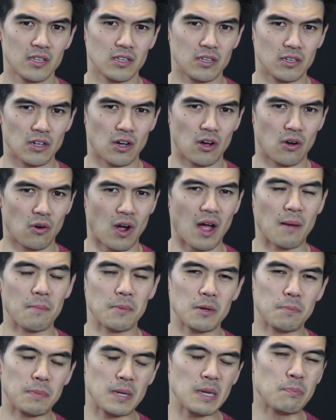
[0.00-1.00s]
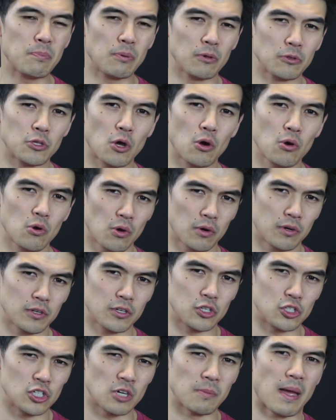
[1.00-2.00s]
You know, how many people don't go to
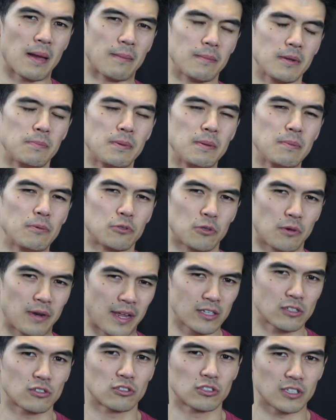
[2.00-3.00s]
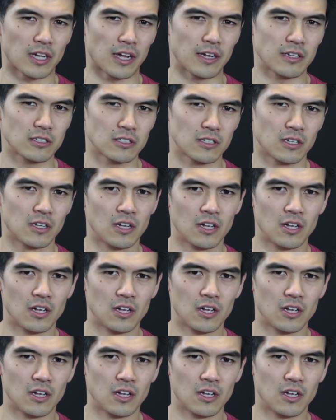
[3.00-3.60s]
the gym? How many people don't exercise?